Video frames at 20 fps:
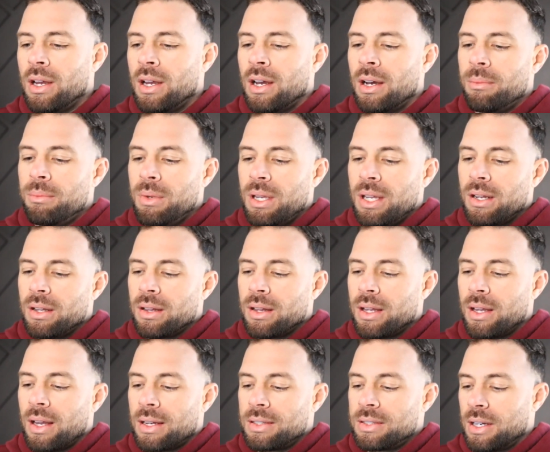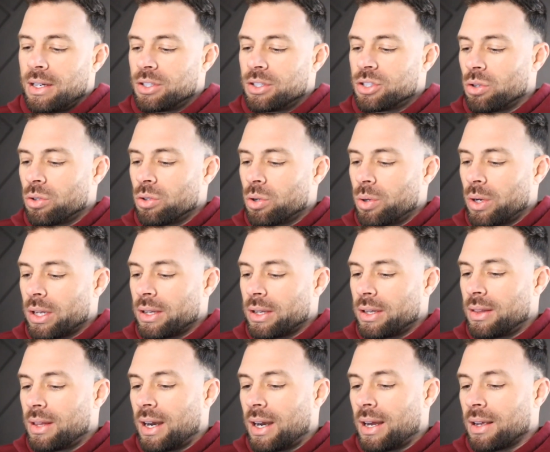immediately I did it so quickly
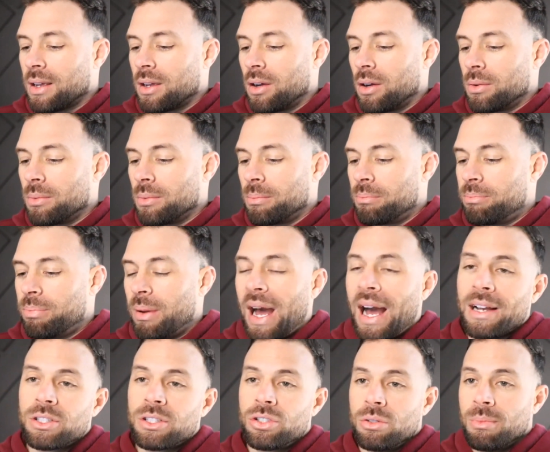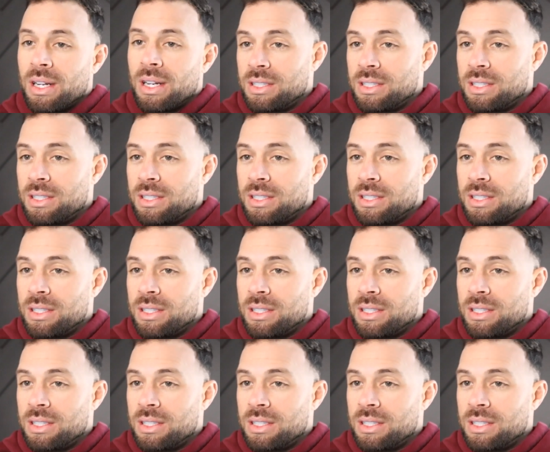that I go back to my